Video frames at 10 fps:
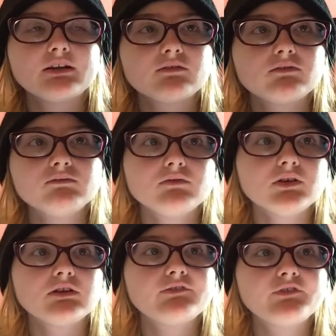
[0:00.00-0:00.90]
Like,
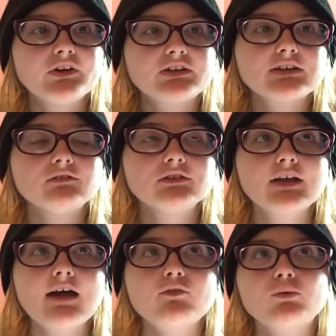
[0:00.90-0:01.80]
the first Devil
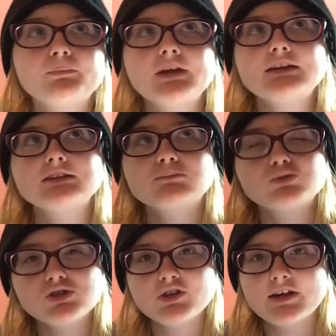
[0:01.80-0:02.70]
Side won't be as
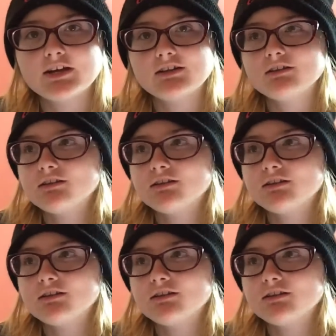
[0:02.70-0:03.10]
appreciated.